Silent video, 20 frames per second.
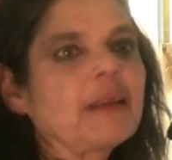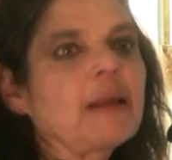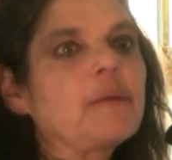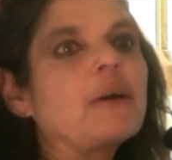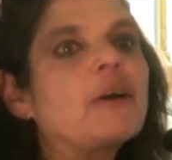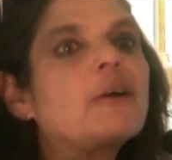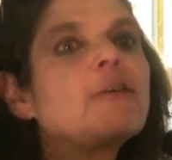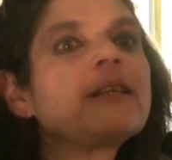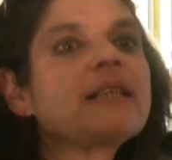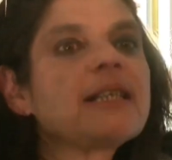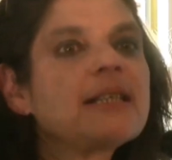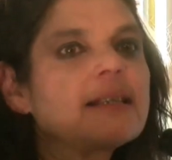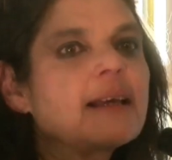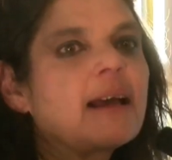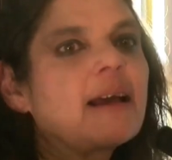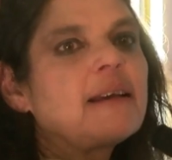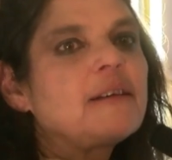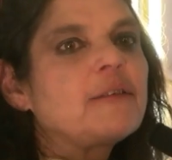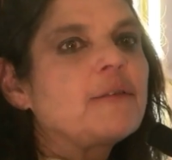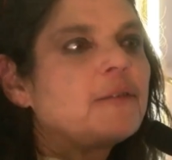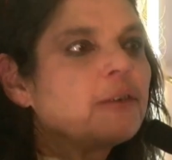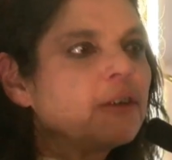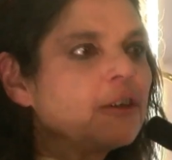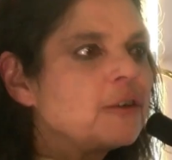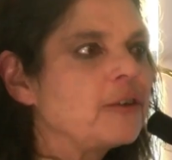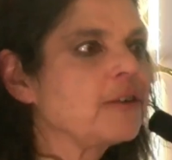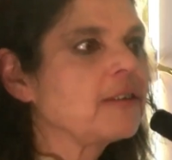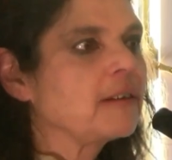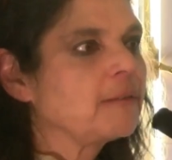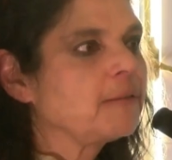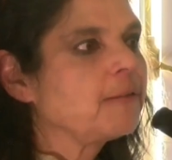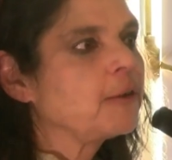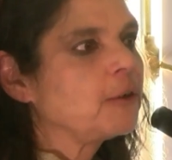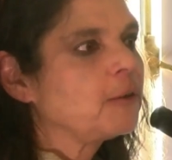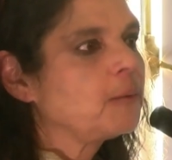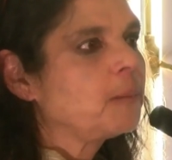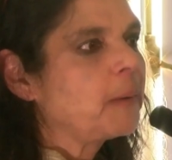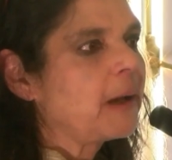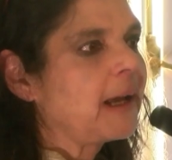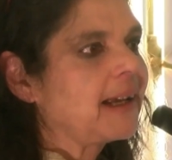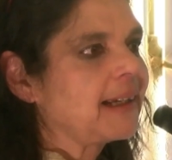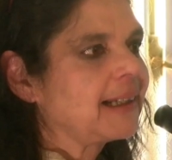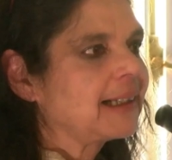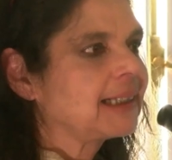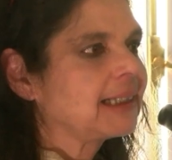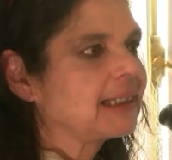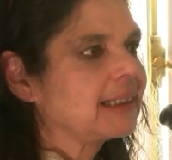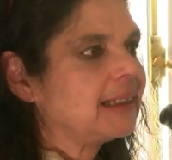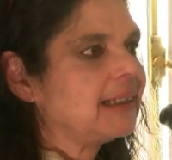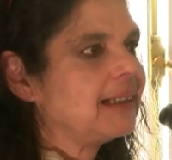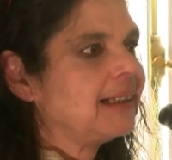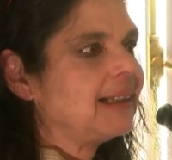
They were criticised for using food banks.